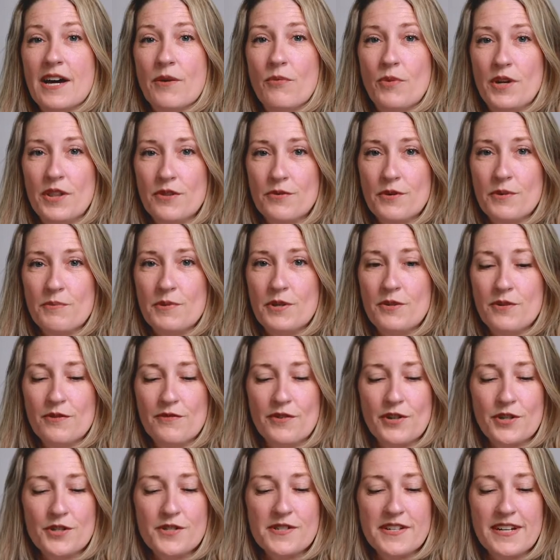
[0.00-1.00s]
at Winthrop
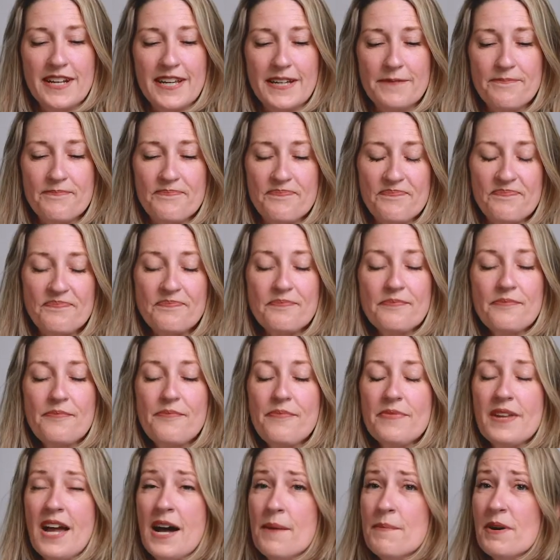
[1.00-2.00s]
University.
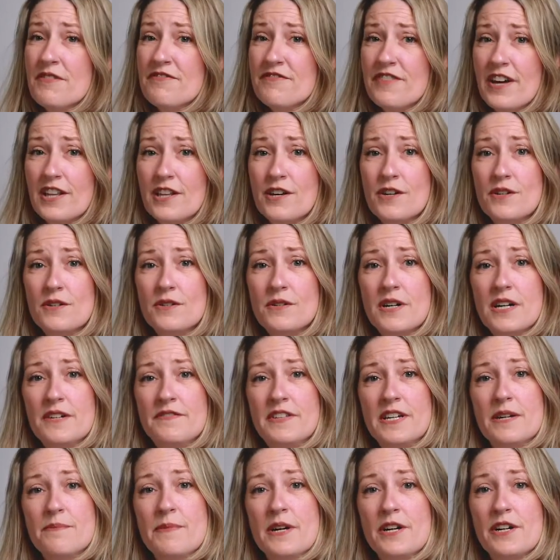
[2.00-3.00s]
I'm a fellow of
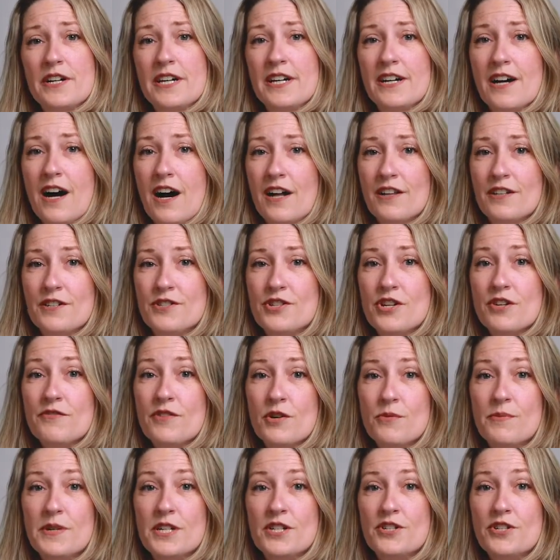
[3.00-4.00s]
the American College of
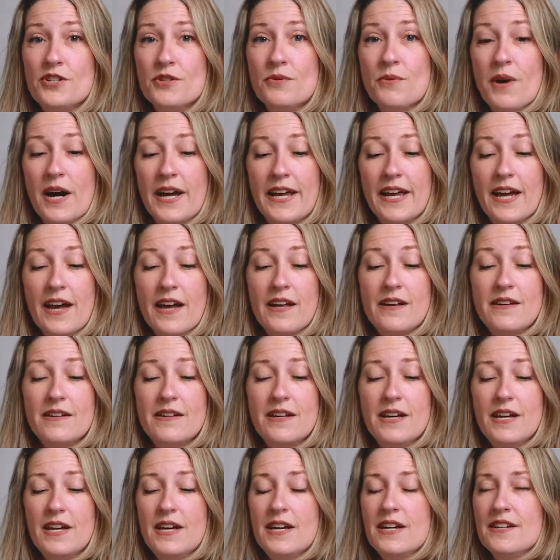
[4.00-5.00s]
OBGYN
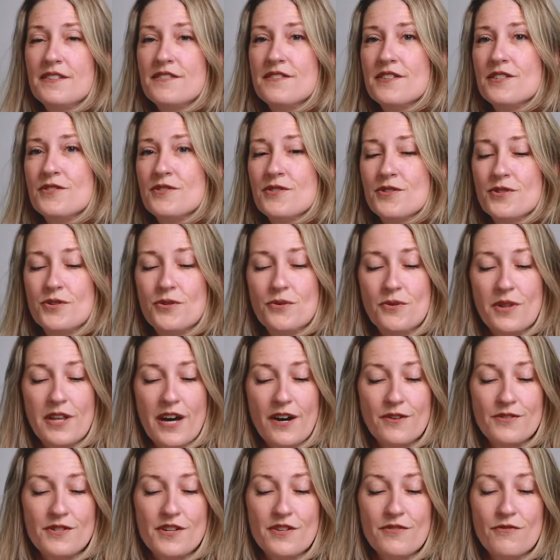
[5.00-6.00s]
since
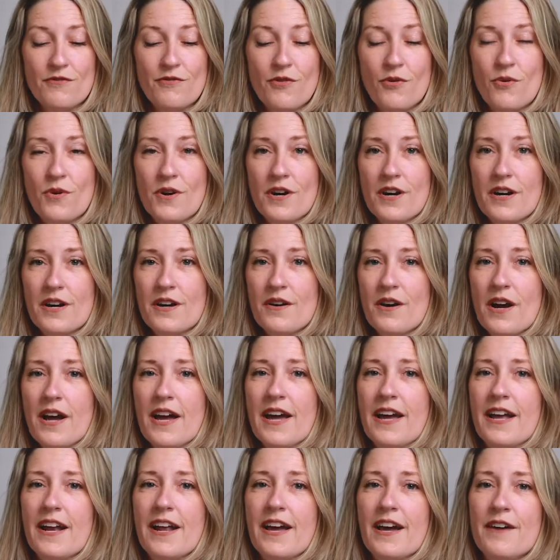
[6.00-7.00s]
2004,
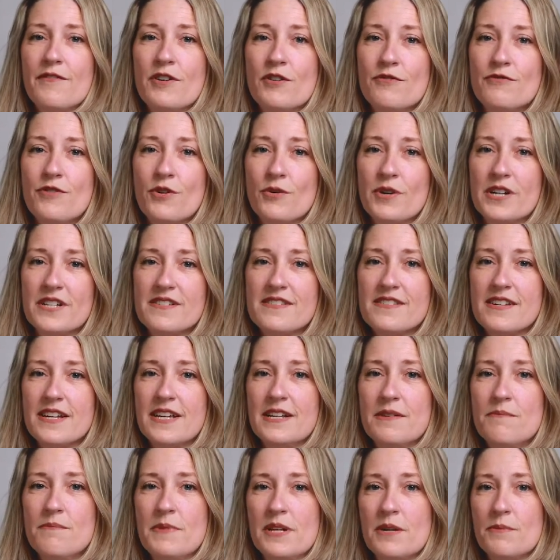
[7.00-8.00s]
and I have a focus
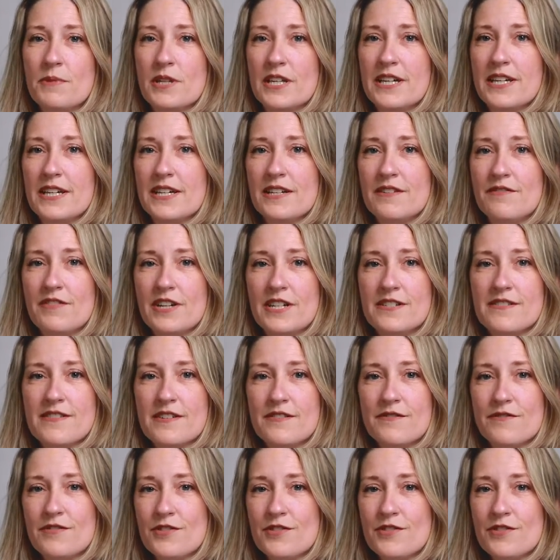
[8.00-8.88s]
in minimally invasive